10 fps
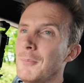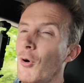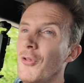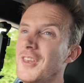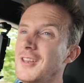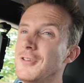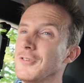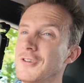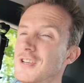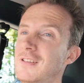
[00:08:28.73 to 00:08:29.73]
more than it
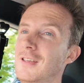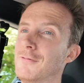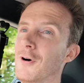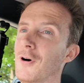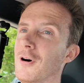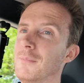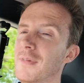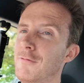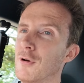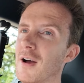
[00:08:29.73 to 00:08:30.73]
does a
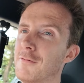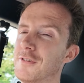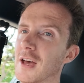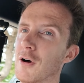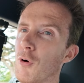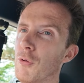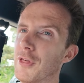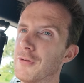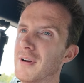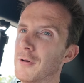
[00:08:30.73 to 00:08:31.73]
GT4. If you're after all
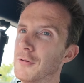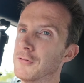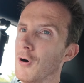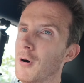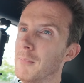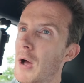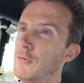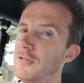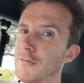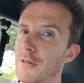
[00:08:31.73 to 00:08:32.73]
the thrills, or
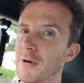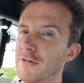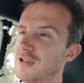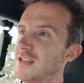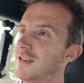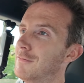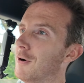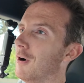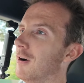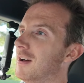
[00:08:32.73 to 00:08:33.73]
most of them, of a
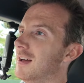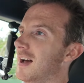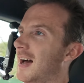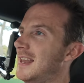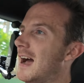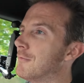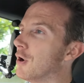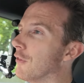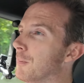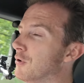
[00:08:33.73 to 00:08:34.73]
GT4, and you haven't
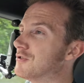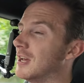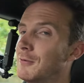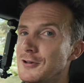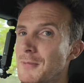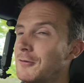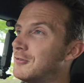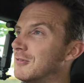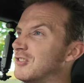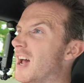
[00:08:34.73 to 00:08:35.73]
got the budget, which
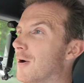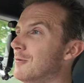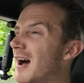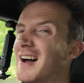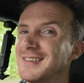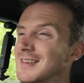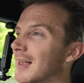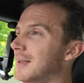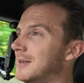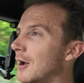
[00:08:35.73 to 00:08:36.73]
most of us don't, I
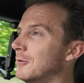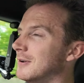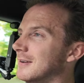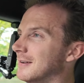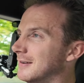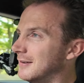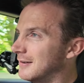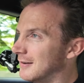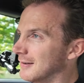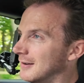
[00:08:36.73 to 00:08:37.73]
certainly
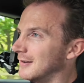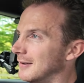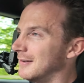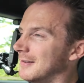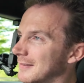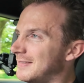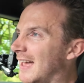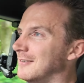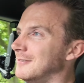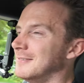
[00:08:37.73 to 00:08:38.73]
don't,
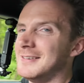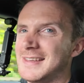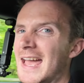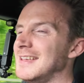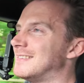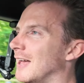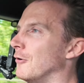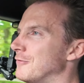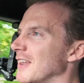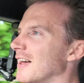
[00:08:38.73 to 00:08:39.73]
then get yourself a